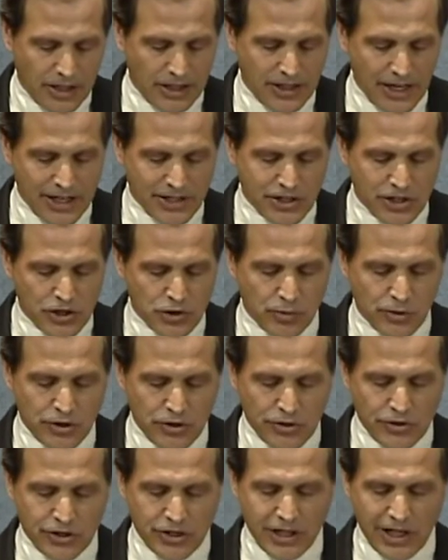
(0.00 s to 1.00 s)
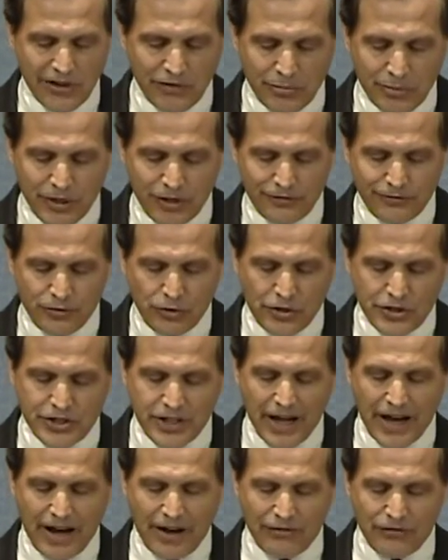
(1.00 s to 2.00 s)
In essence, we use the government of
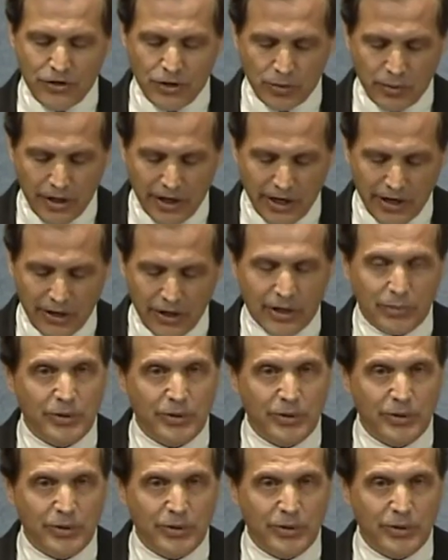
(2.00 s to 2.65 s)
force everywhere,